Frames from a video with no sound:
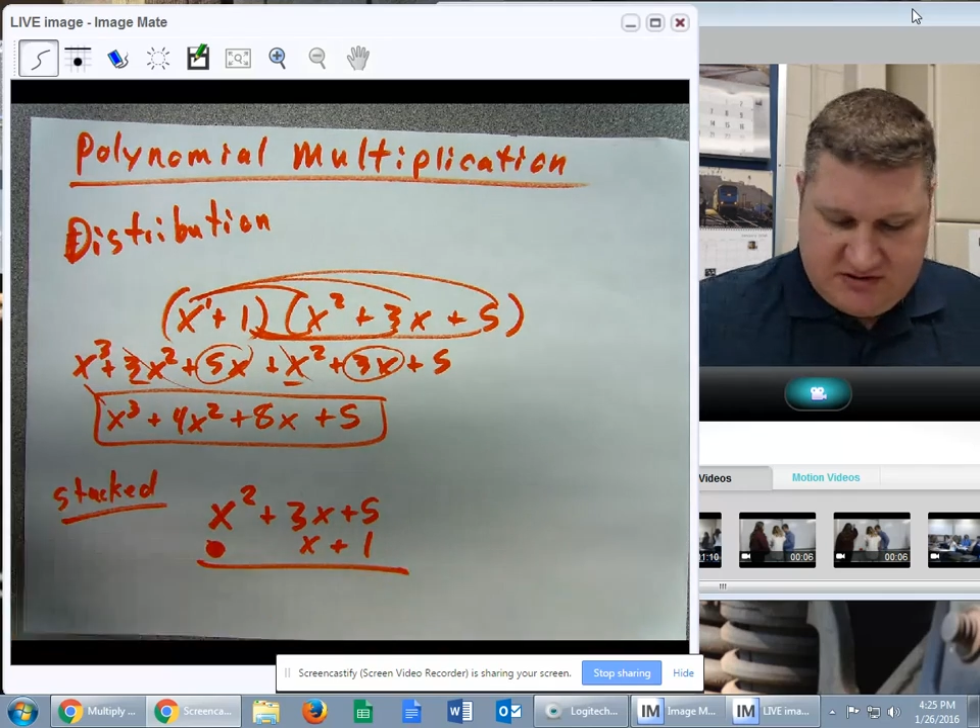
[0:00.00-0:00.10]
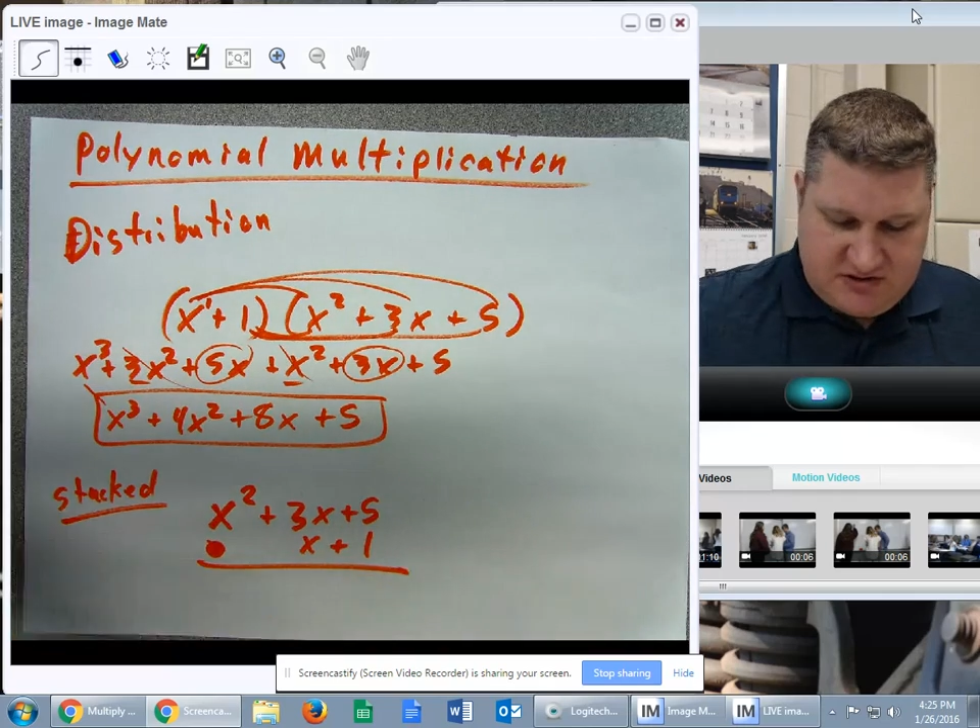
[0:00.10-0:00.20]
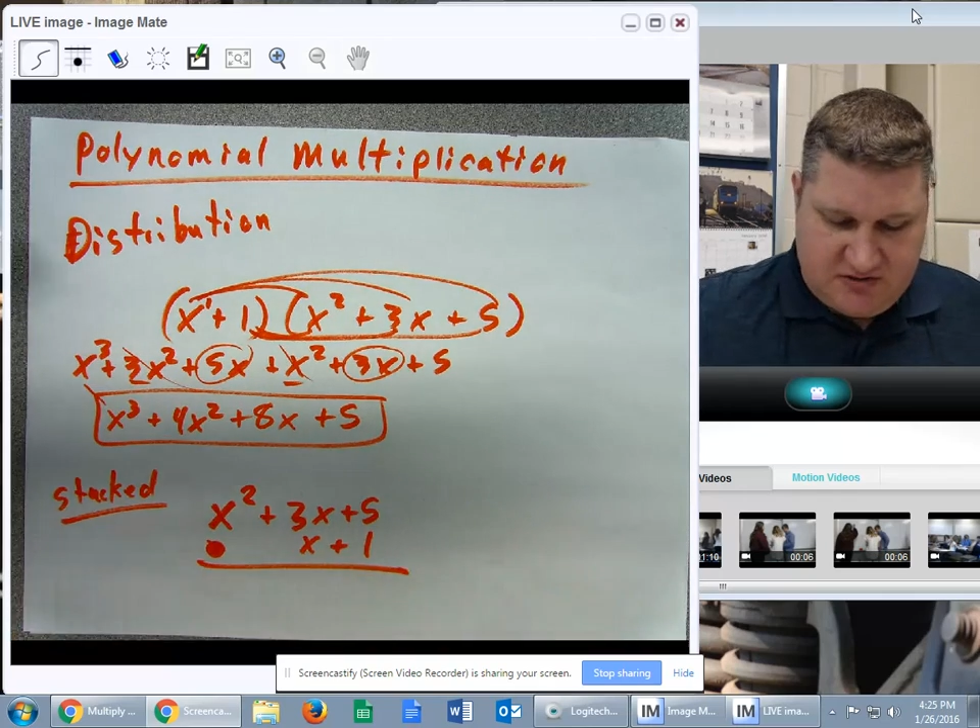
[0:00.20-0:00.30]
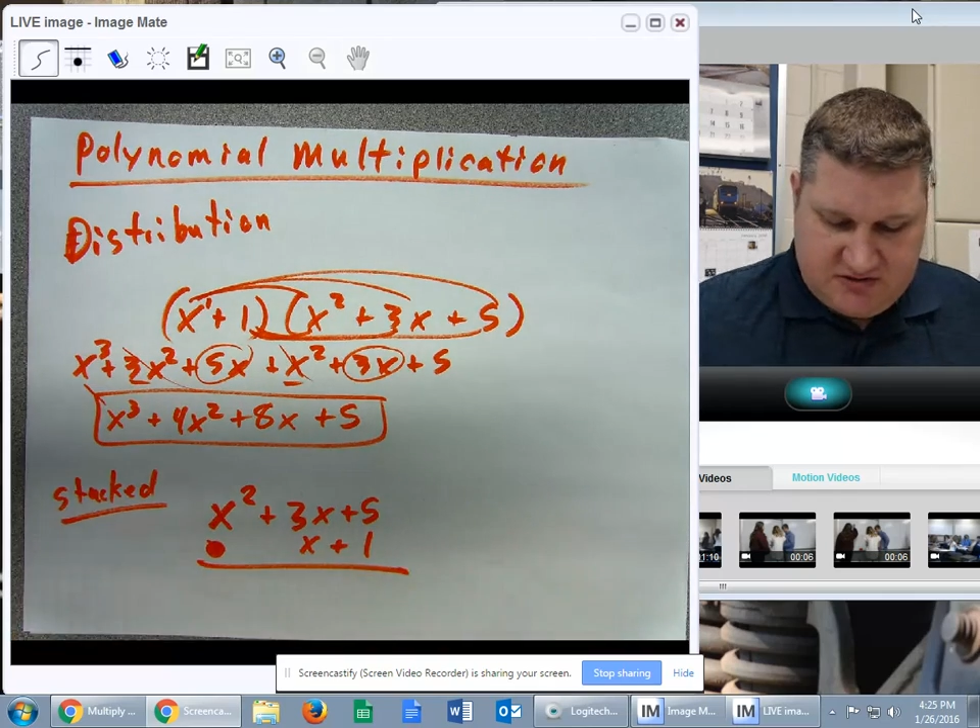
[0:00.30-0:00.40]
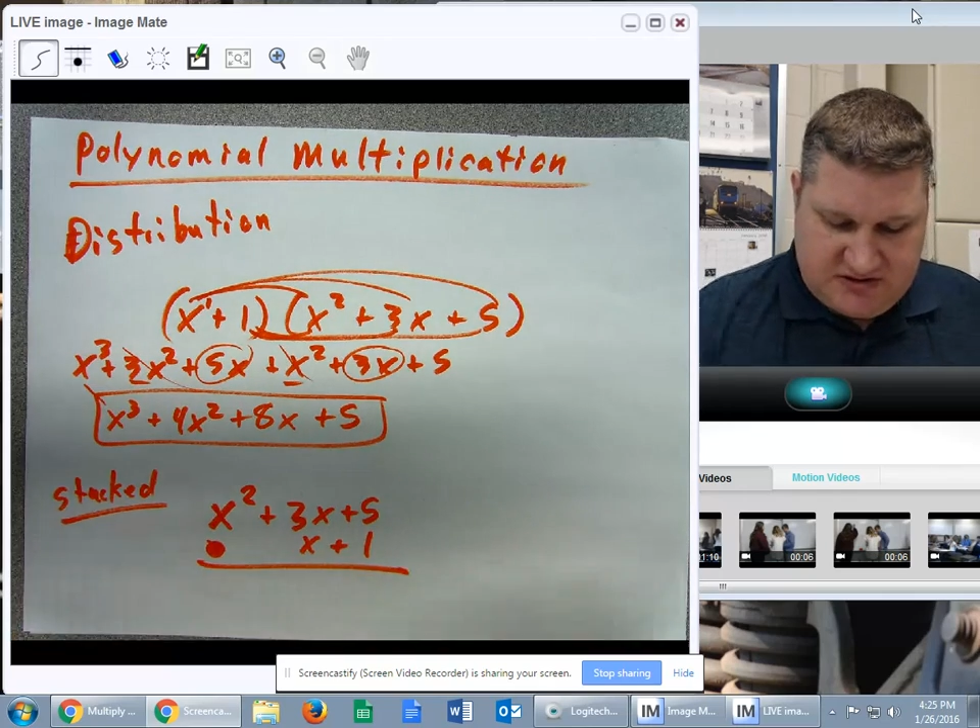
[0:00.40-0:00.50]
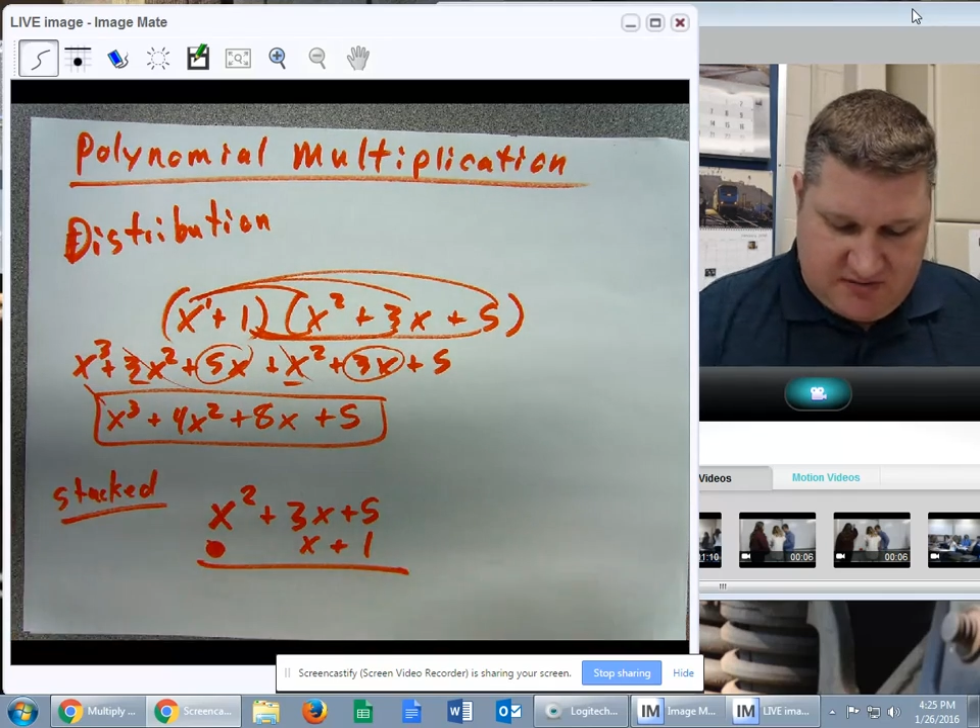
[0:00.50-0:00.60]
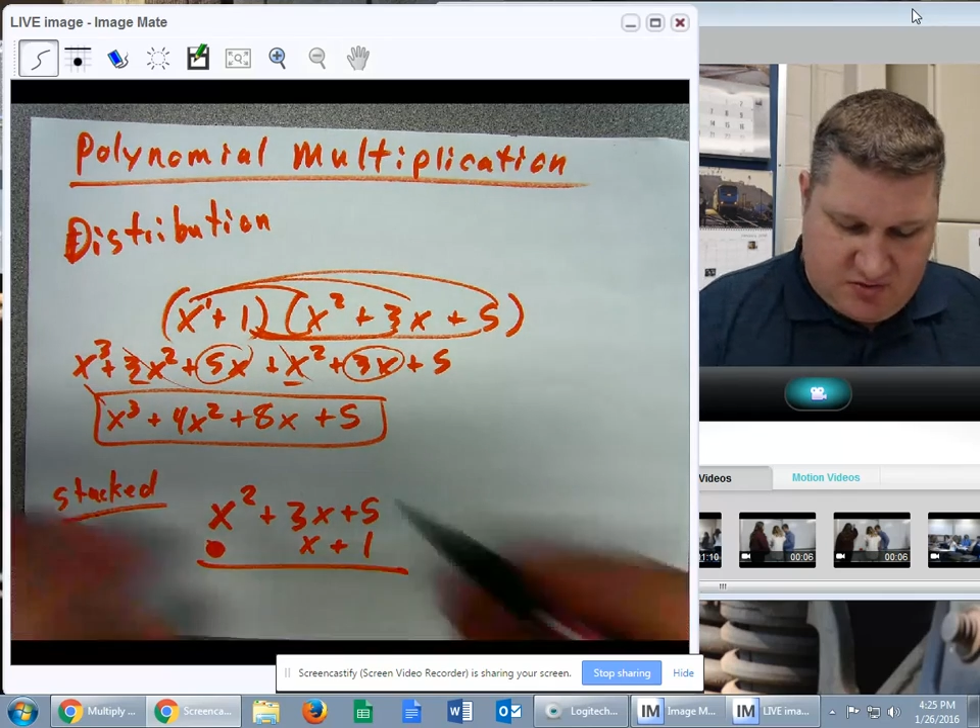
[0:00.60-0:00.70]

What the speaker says: to do is I'm